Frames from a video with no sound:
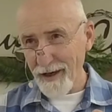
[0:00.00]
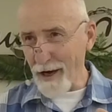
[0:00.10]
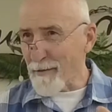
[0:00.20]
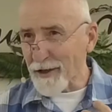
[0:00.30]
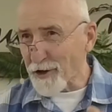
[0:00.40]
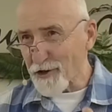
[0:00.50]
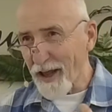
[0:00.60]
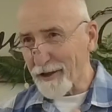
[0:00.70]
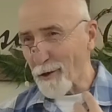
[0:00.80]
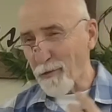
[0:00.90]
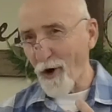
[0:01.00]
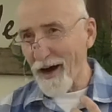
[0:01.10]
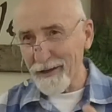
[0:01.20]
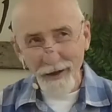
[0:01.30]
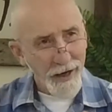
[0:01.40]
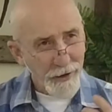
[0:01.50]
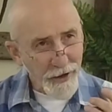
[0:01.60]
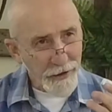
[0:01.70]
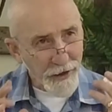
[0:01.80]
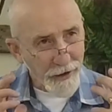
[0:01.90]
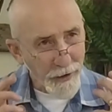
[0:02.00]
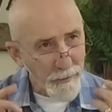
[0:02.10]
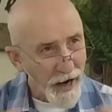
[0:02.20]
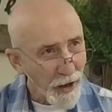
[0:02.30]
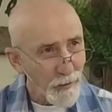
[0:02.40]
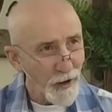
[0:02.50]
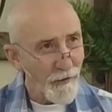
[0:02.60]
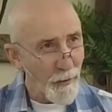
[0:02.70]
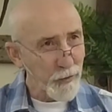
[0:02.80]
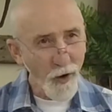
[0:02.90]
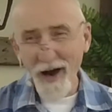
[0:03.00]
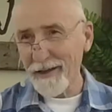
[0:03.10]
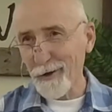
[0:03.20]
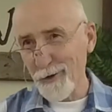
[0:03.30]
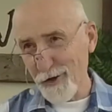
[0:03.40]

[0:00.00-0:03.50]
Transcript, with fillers: Amen. Just like the, prodig- the, the, the parable of the prodigal